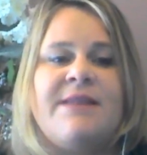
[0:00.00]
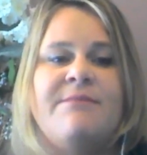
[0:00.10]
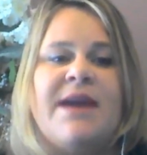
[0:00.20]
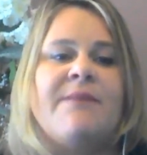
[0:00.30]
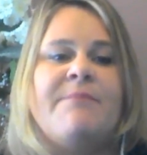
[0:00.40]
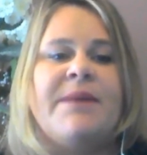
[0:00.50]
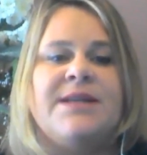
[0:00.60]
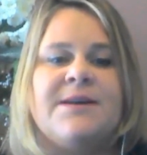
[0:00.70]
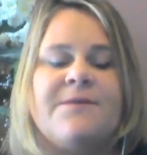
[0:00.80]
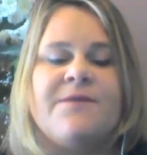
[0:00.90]
make a
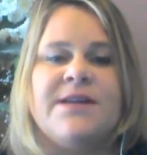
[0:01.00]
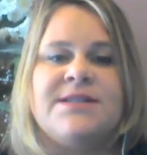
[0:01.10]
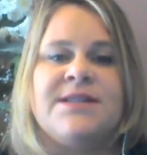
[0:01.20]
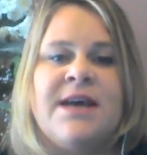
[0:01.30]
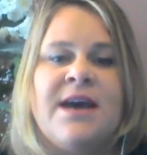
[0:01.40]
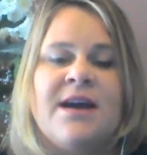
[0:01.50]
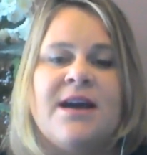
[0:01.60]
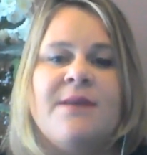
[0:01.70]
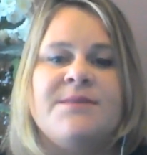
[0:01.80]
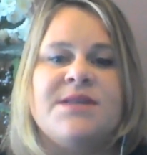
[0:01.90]
big difference
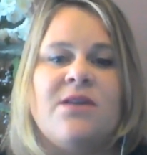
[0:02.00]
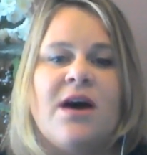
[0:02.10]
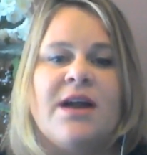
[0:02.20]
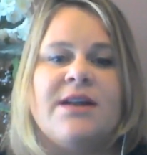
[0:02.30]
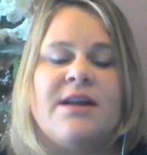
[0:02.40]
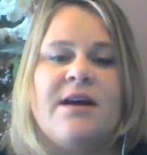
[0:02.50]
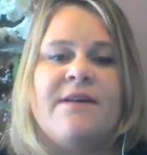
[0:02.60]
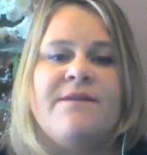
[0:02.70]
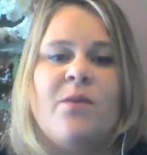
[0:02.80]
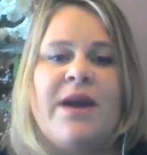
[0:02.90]
comes a lot
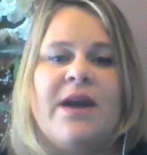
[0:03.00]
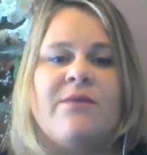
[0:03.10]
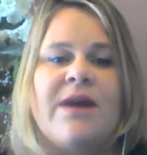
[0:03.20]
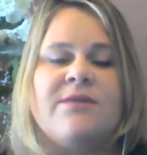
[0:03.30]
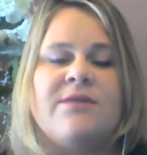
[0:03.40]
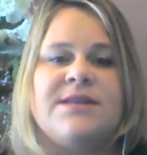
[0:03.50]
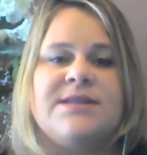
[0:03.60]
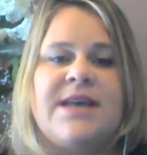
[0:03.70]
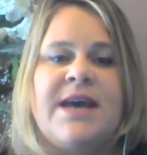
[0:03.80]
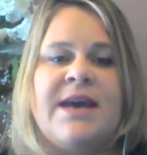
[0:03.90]
of the way around
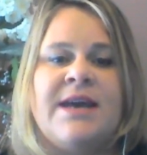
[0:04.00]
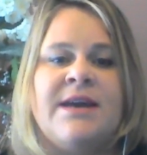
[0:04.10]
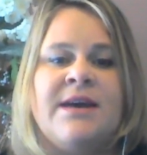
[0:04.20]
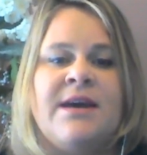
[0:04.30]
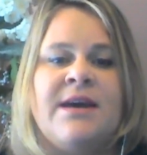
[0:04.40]
to say,